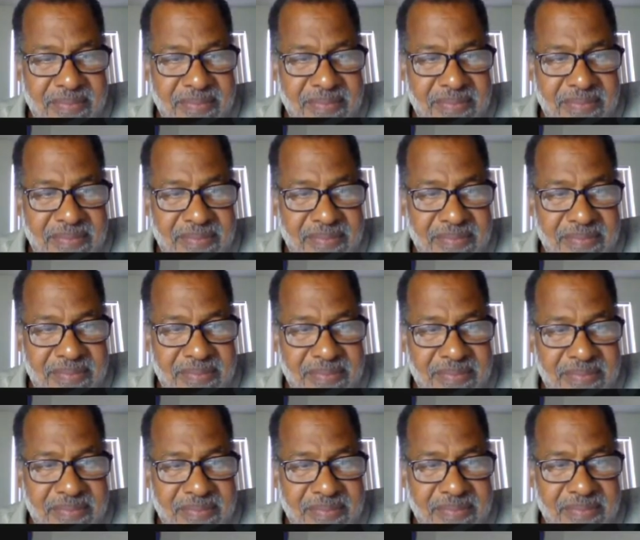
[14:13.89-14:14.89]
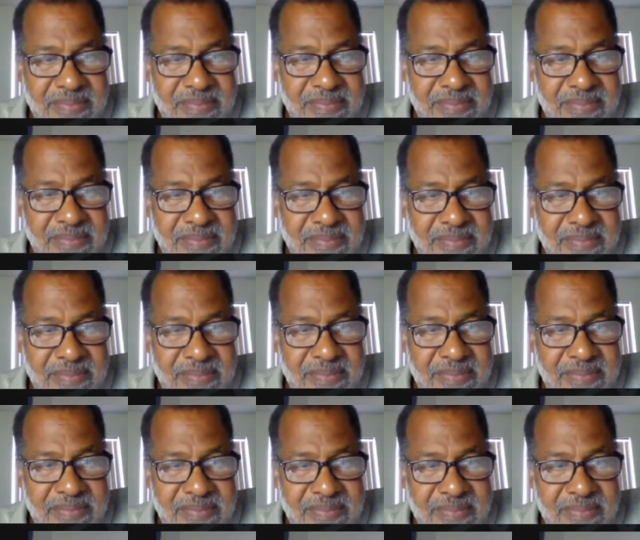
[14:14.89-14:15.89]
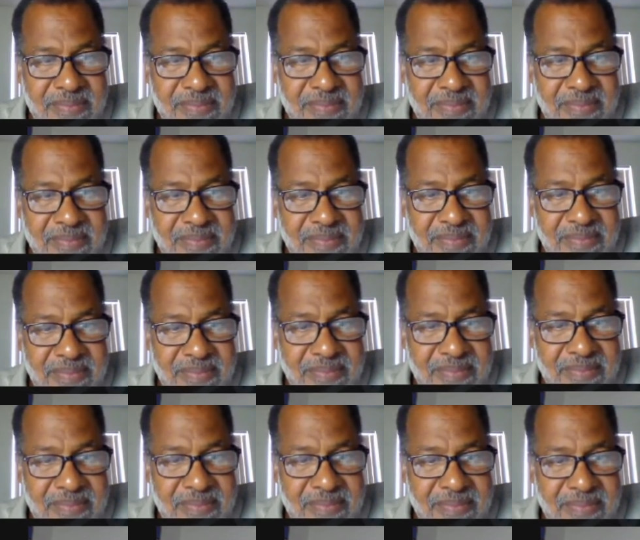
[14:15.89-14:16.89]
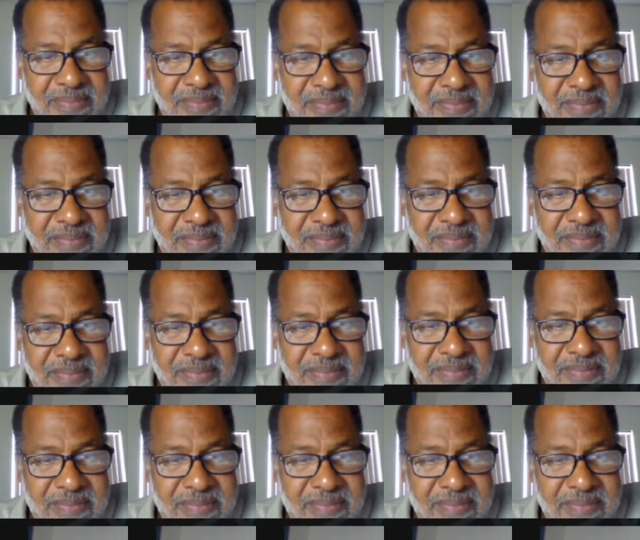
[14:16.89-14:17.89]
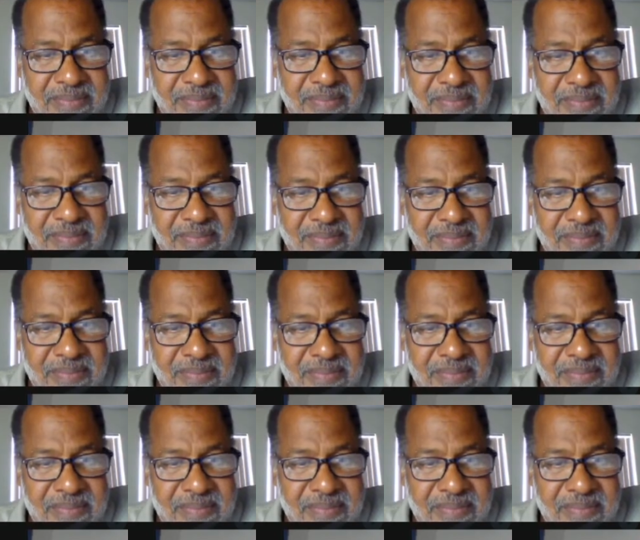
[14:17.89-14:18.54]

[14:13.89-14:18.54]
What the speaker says: No words are spoken by the person on screen.